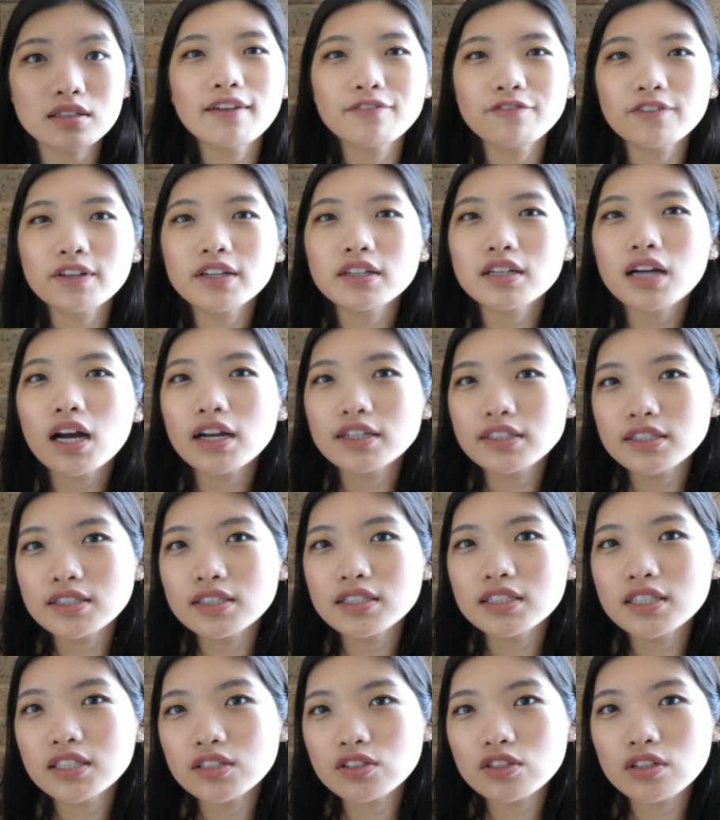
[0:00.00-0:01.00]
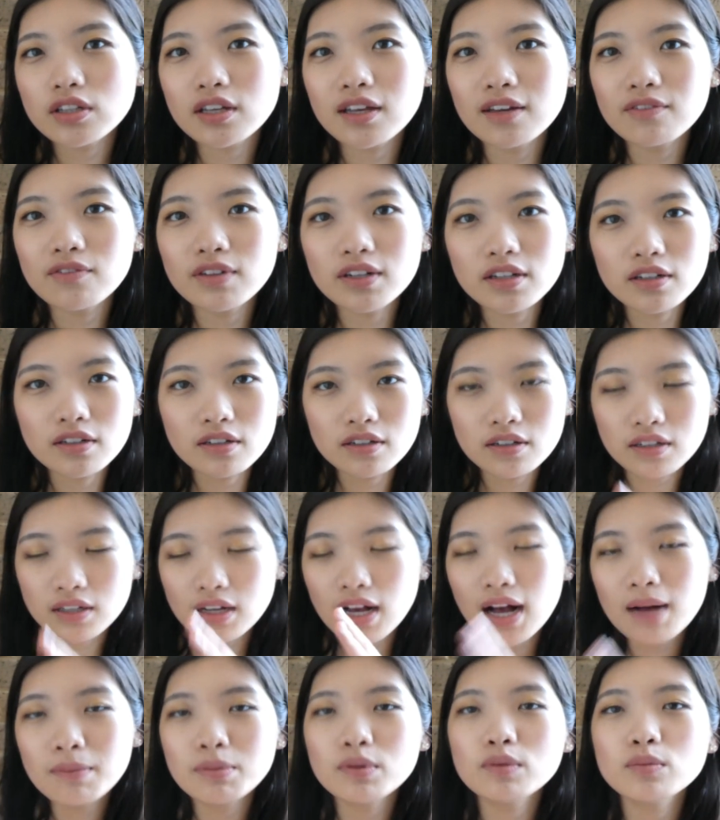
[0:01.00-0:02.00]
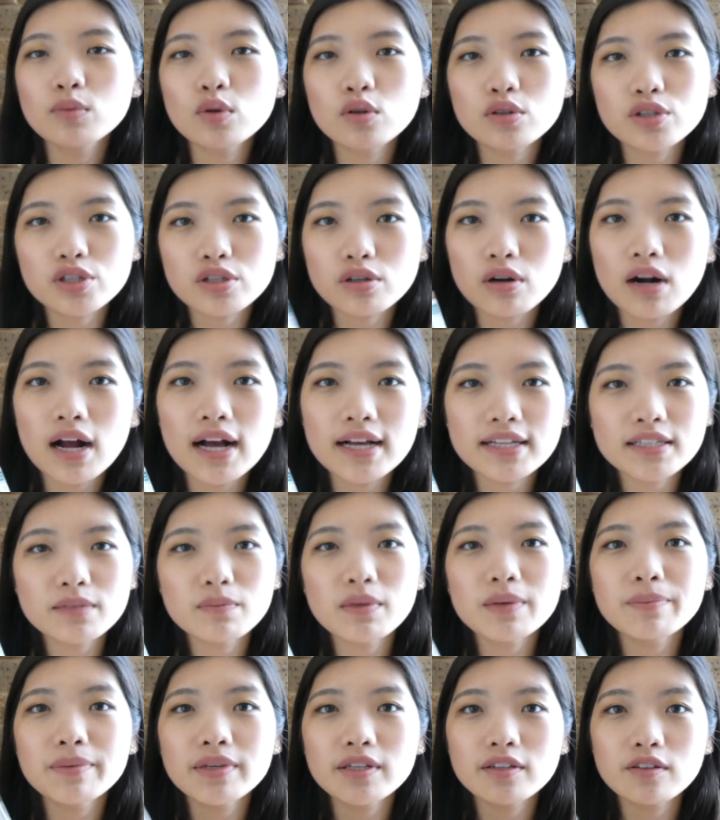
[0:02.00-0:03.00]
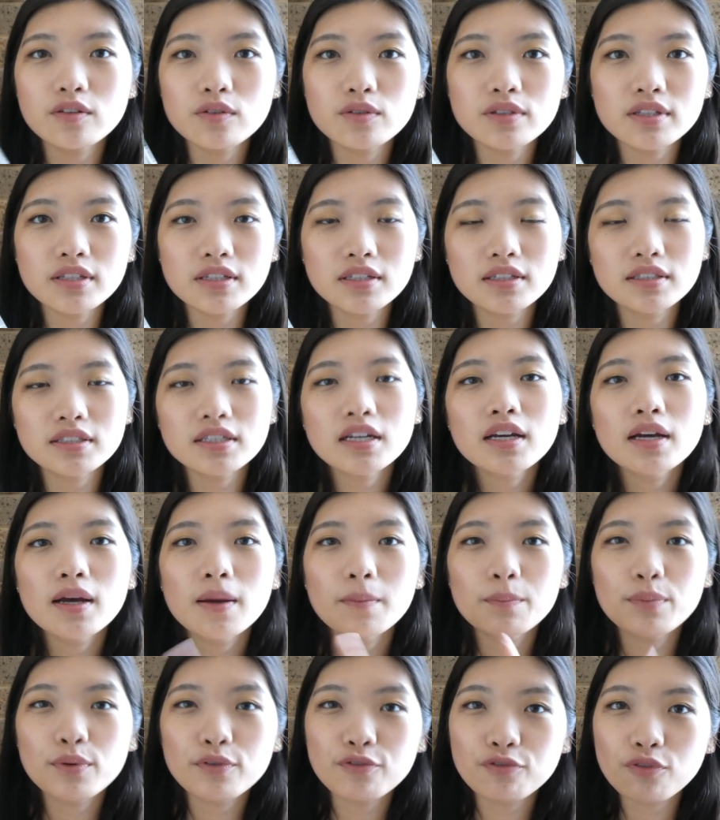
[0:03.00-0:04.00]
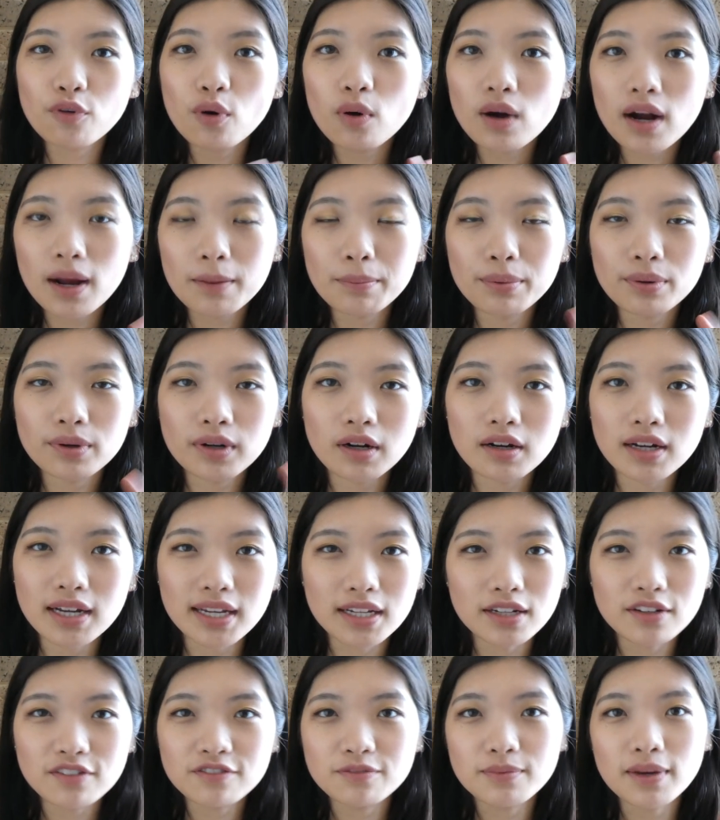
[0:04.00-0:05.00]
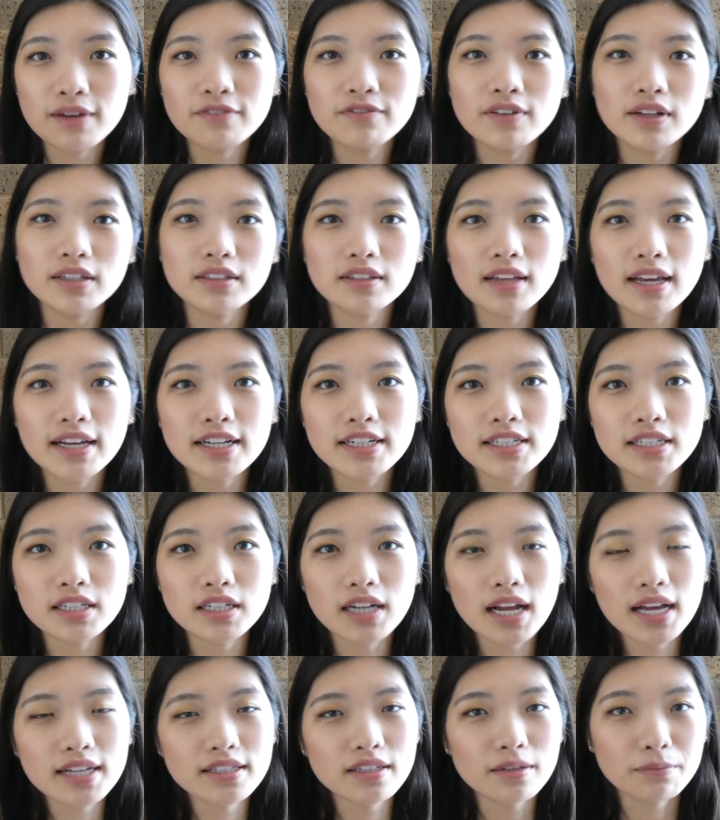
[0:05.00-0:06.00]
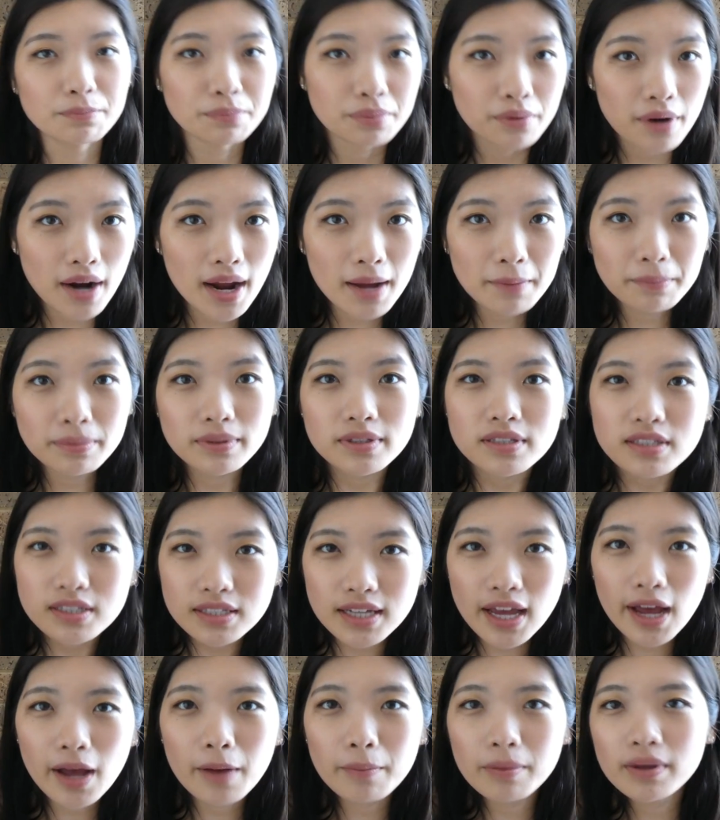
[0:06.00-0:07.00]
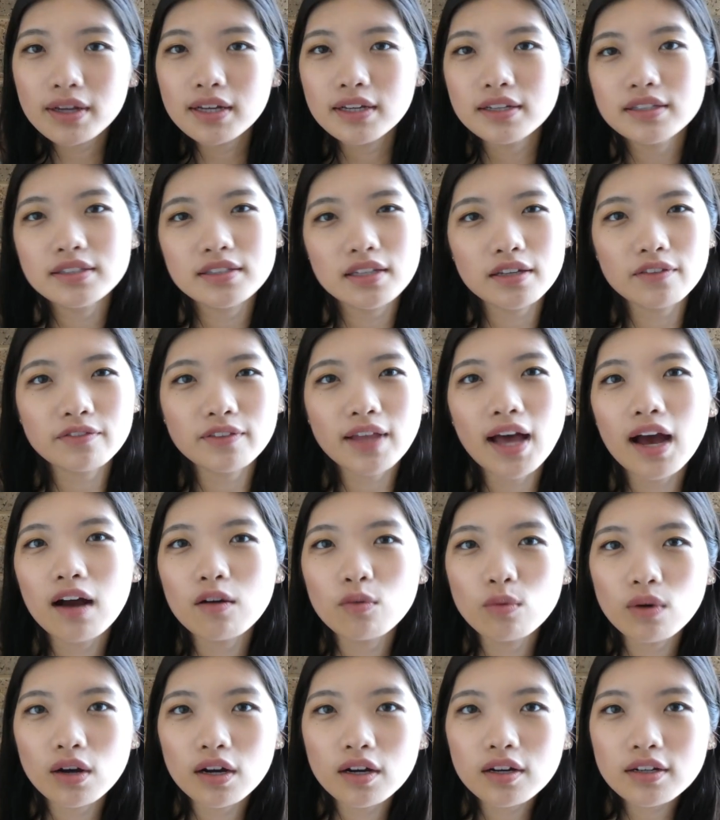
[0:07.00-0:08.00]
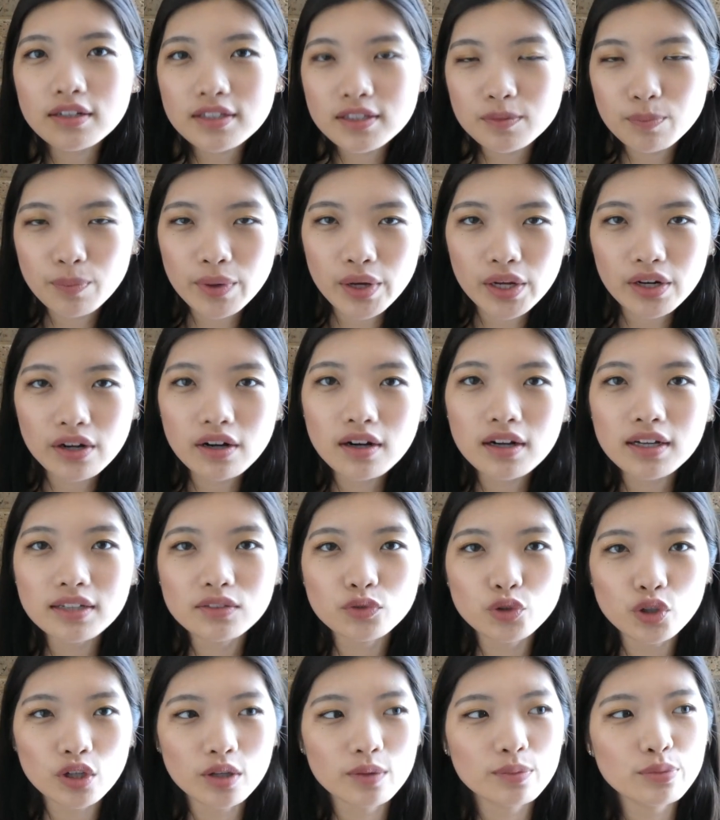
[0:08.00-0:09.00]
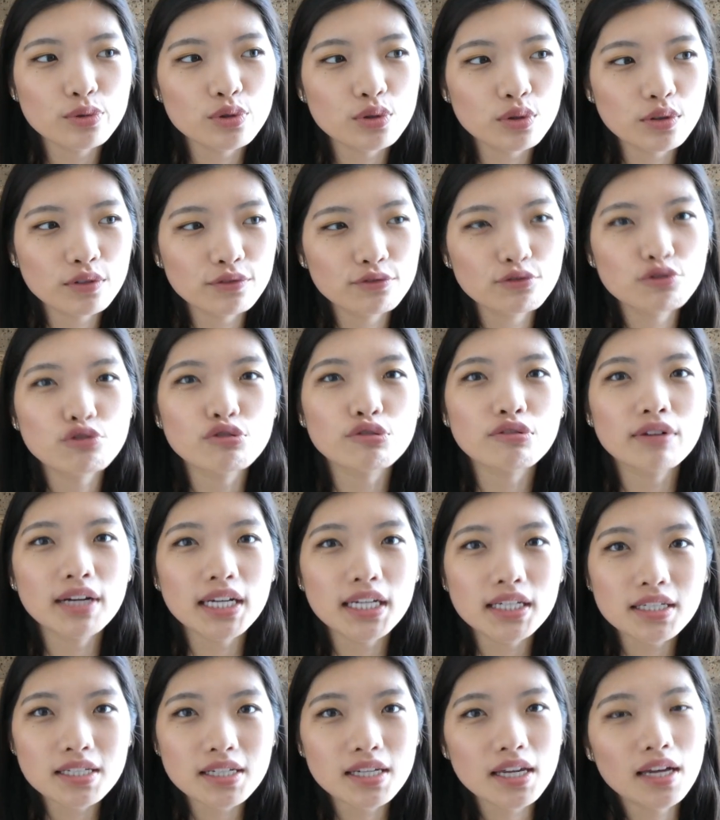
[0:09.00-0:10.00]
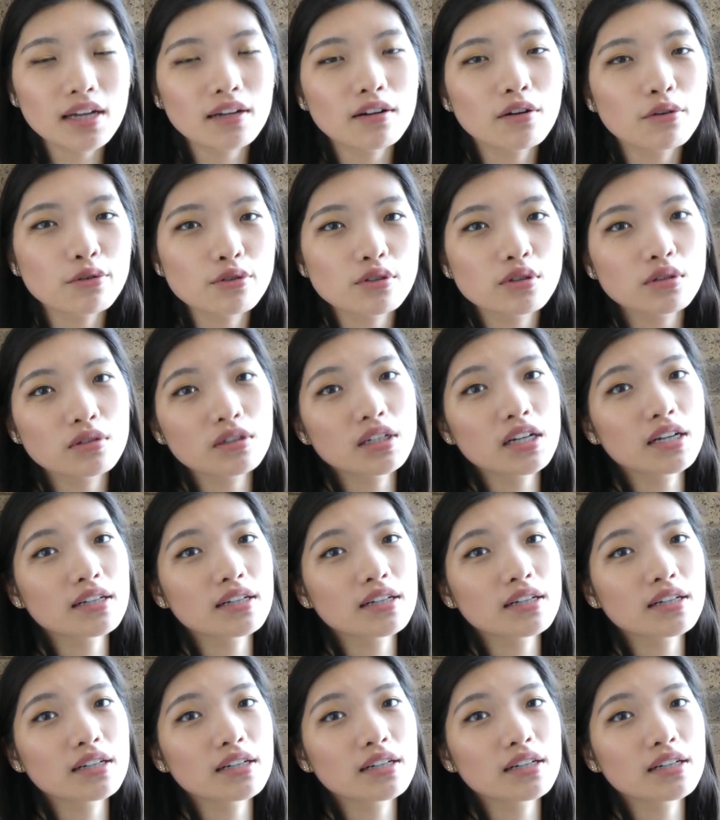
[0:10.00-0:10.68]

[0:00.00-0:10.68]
I figure I just need to give it a couple more tries, maybe use it before I put on any of my foundation as a prep step, see if that works better in terms of treating and also